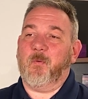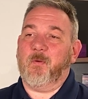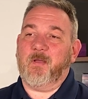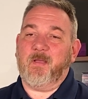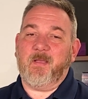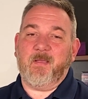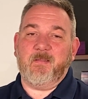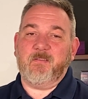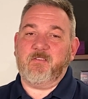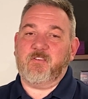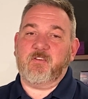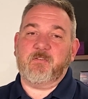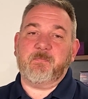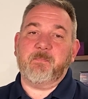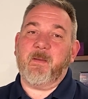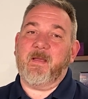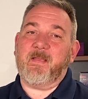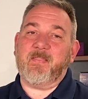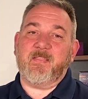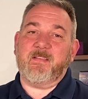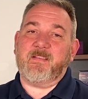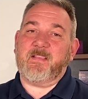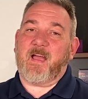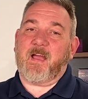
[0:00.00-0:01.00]
It just
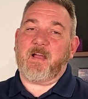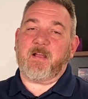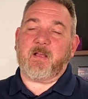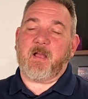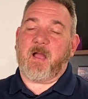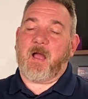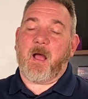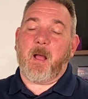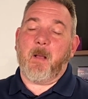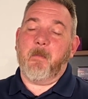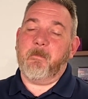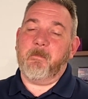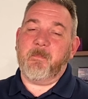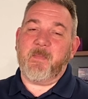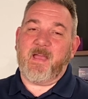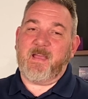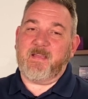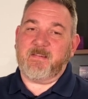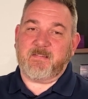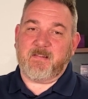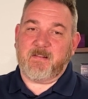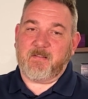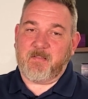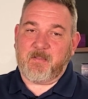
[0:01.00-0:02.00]
made the deck
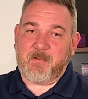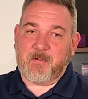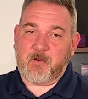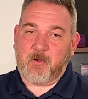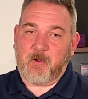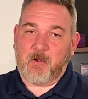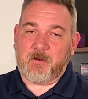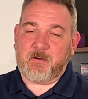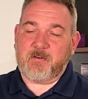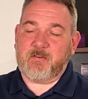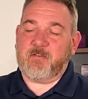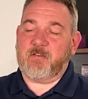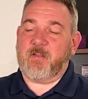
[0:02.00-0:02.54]
amazingly good.